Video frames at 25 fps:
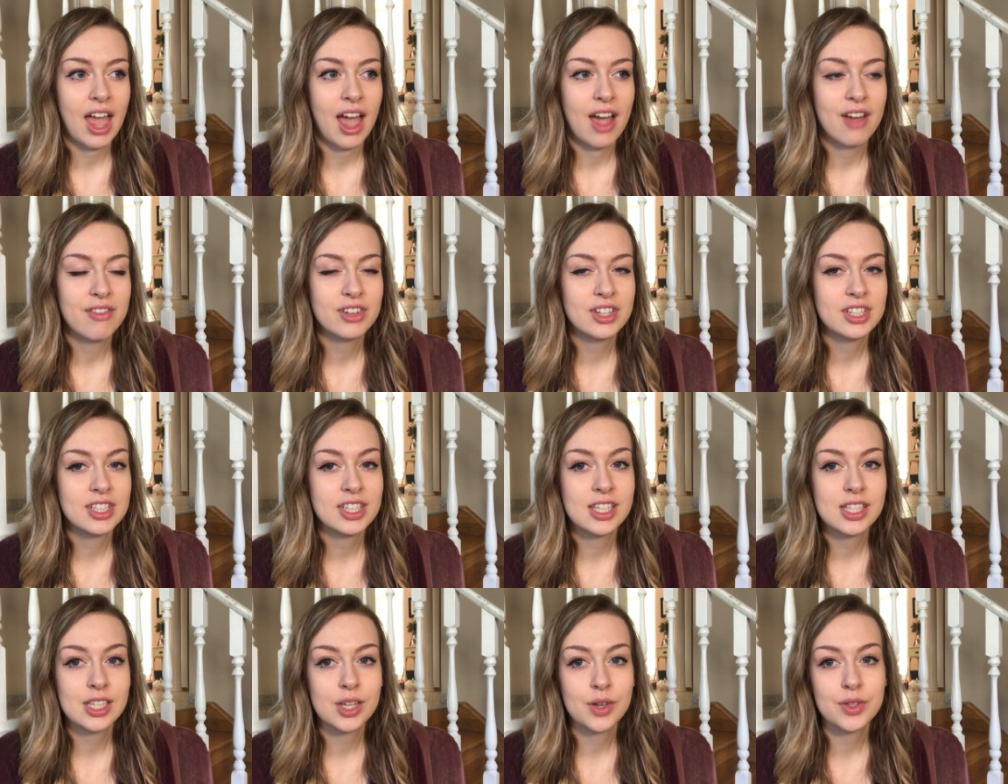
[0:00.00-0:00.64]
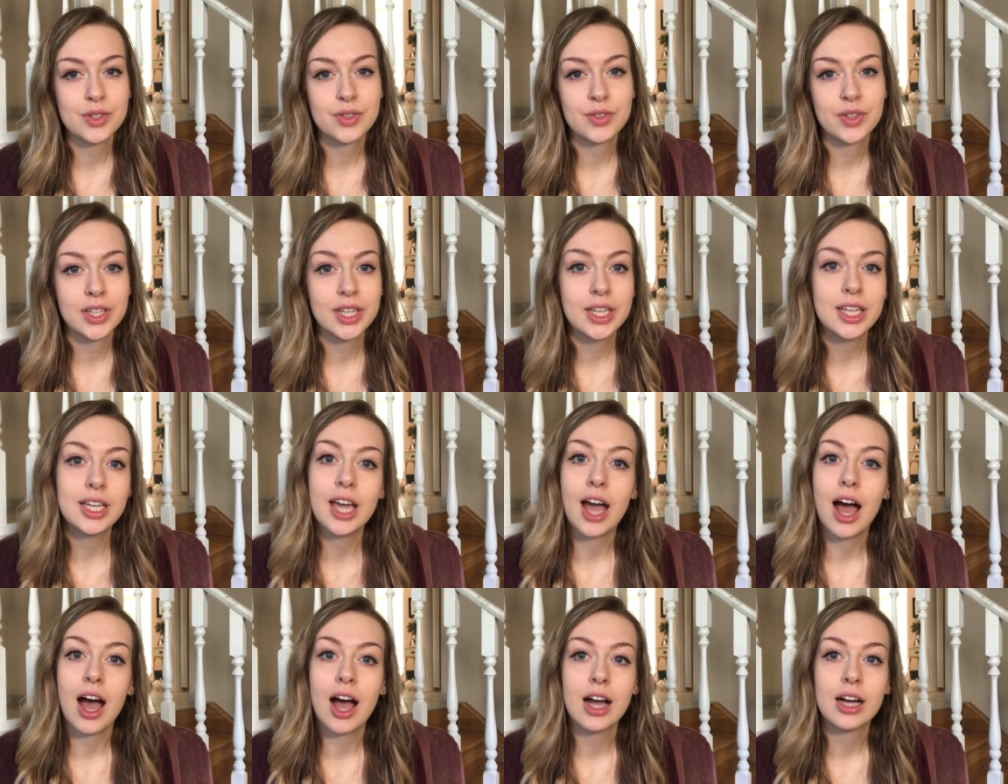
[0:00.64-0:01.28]
Ever since I was
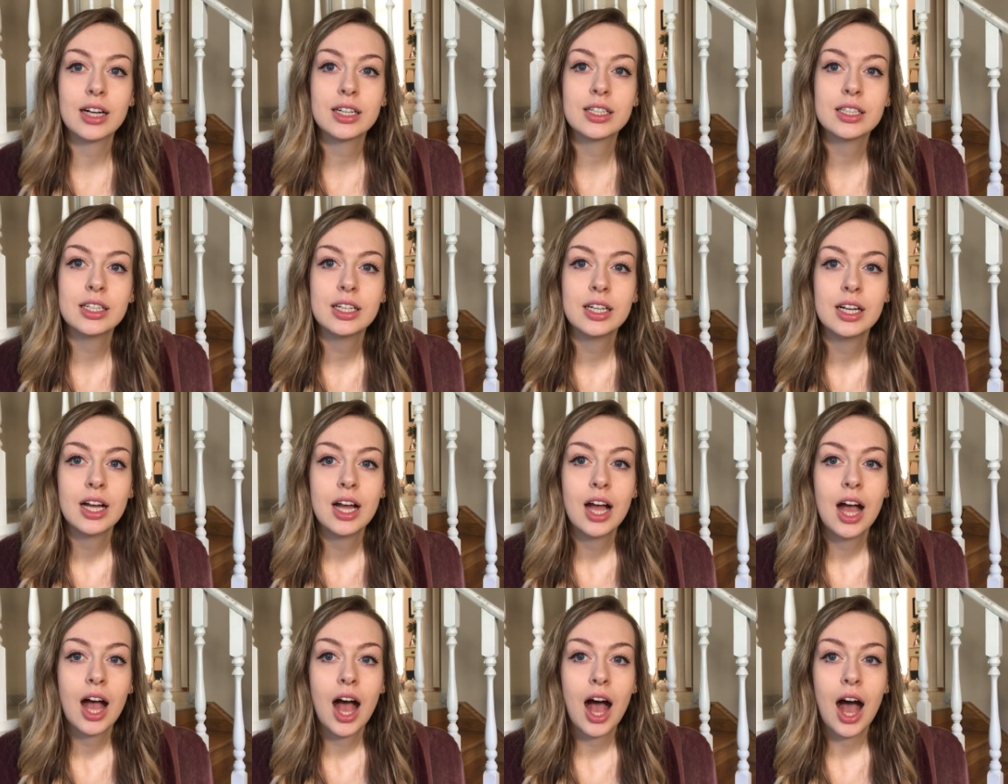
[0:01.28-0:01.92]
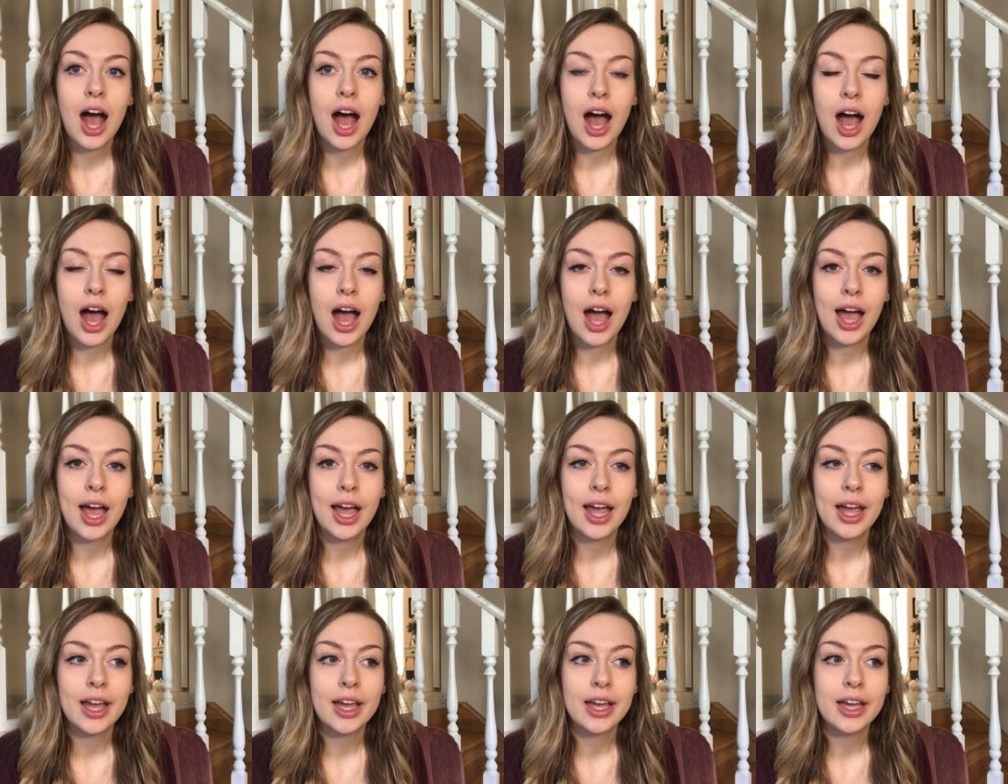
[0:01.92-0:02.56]
really young,
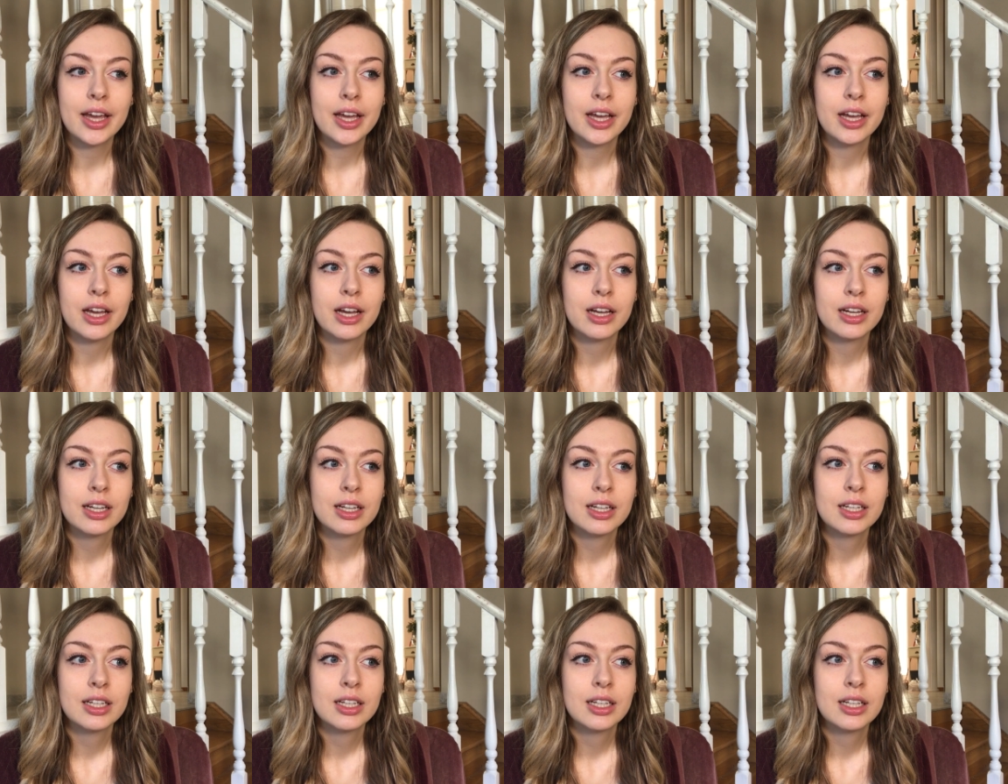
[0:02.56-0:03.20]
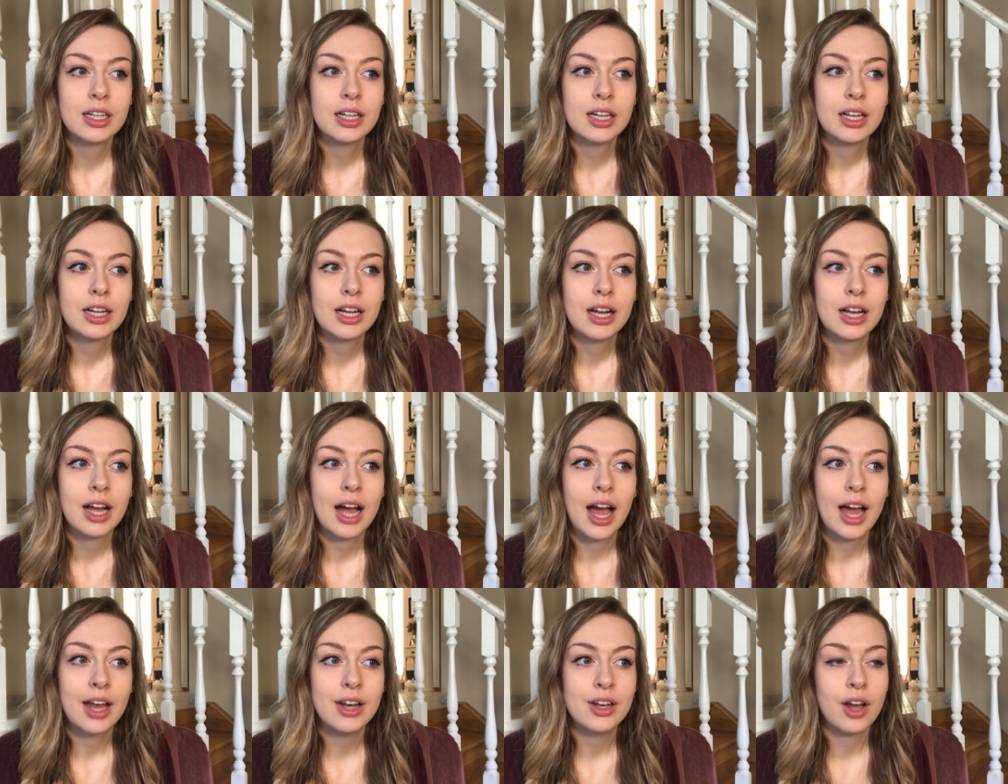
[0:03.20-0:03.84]
I
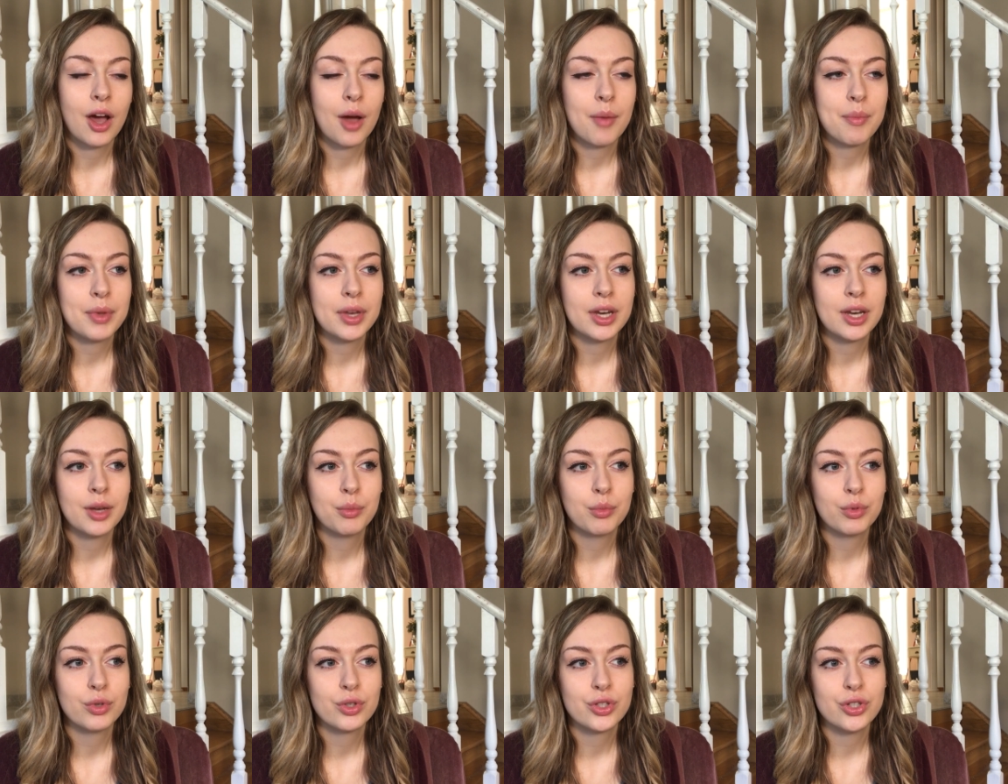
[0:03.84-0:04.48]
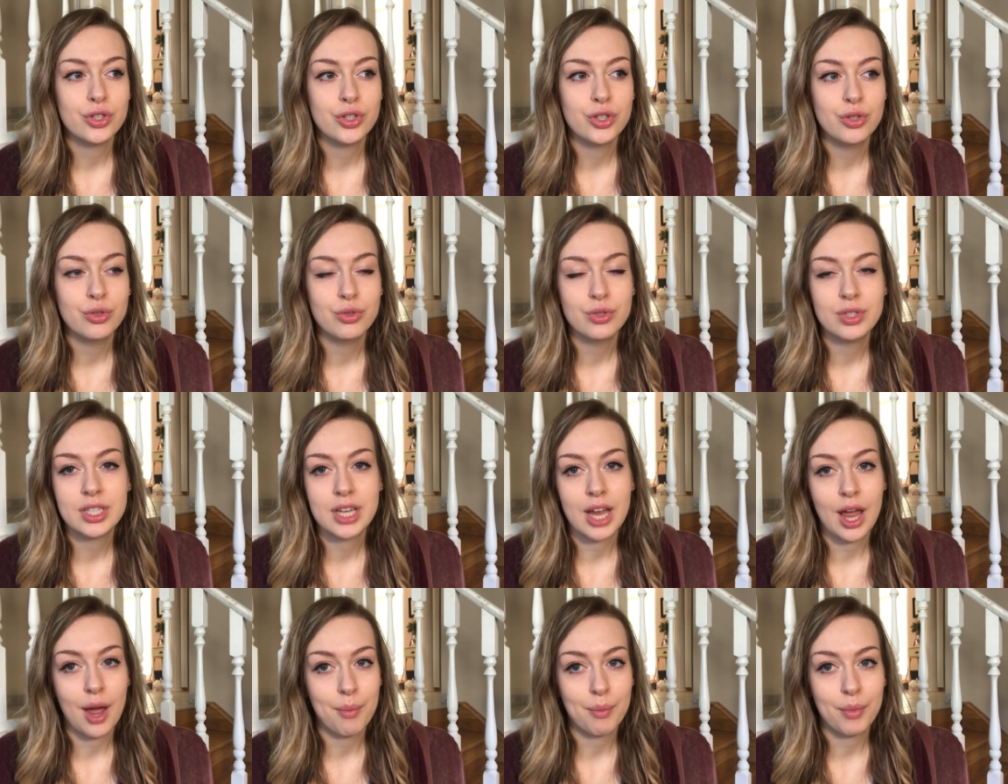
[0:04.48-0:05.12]
had not been able to
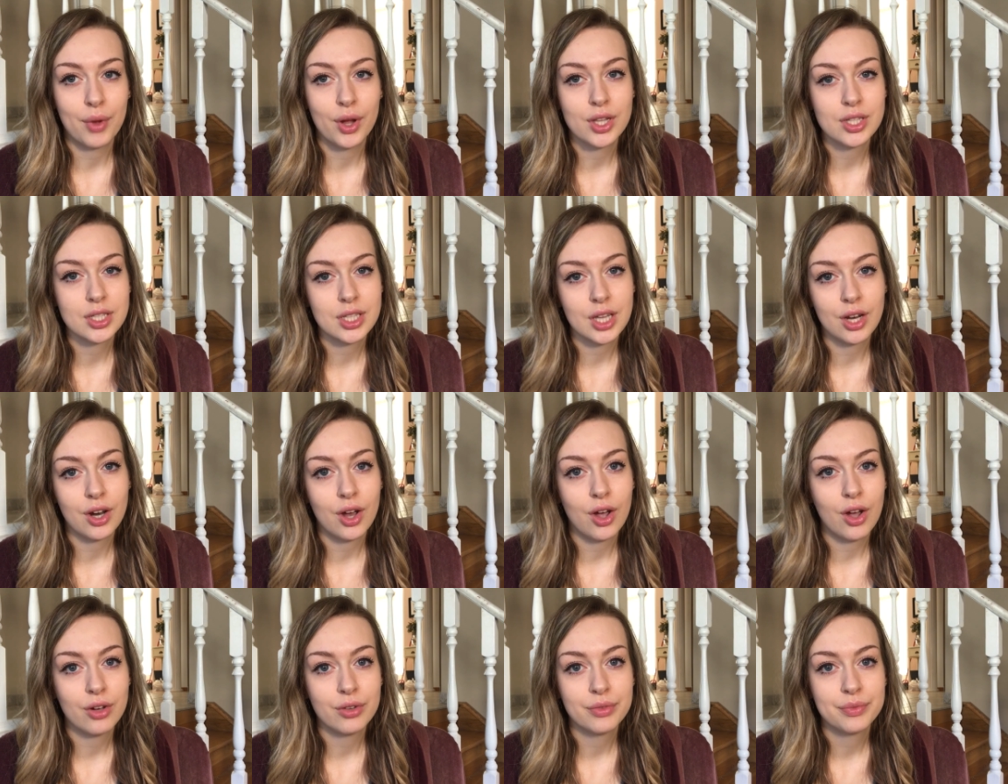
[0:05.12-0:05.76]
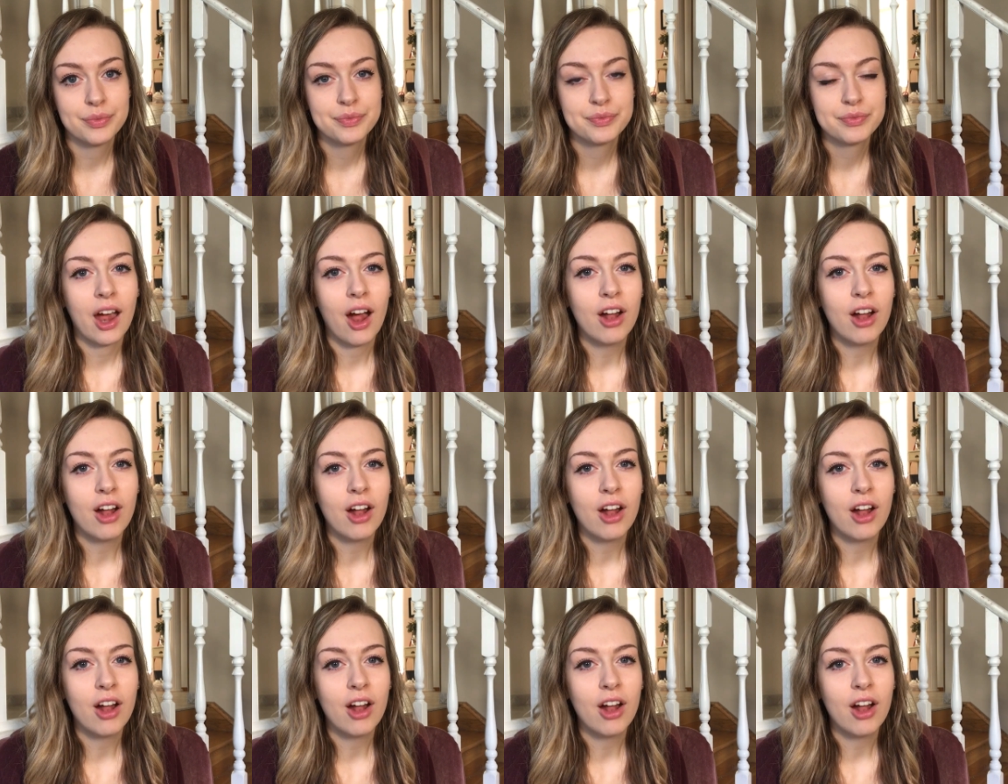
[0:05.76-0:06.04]
use tampons at all.